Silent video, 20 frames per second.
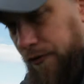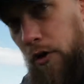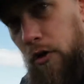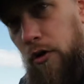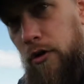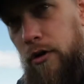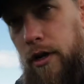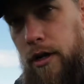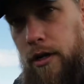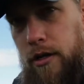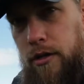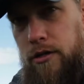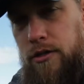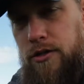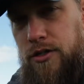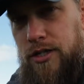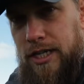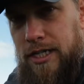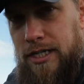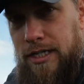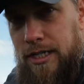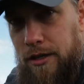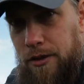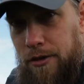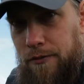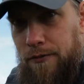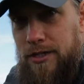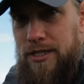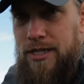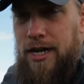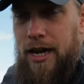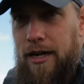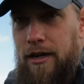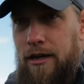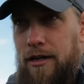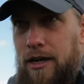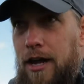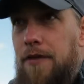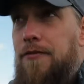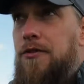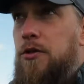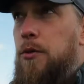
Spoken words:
gone 60th of a second at